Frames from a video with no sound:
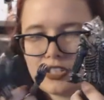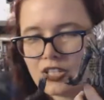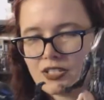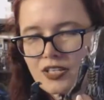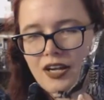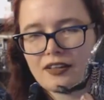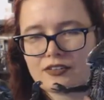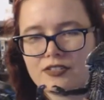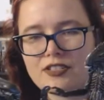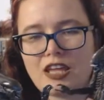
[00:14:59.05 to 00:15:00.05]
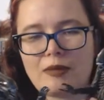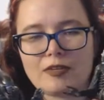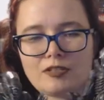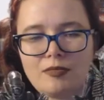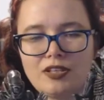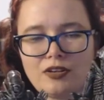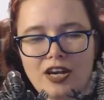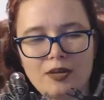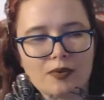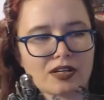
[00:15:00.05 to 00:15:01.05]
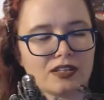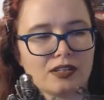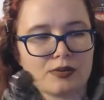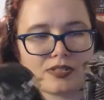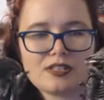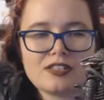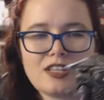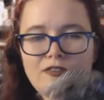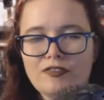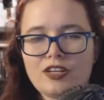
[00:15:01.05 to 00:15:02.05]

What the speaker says: Just because the color's the same doesn't mean they're anywhere close to the same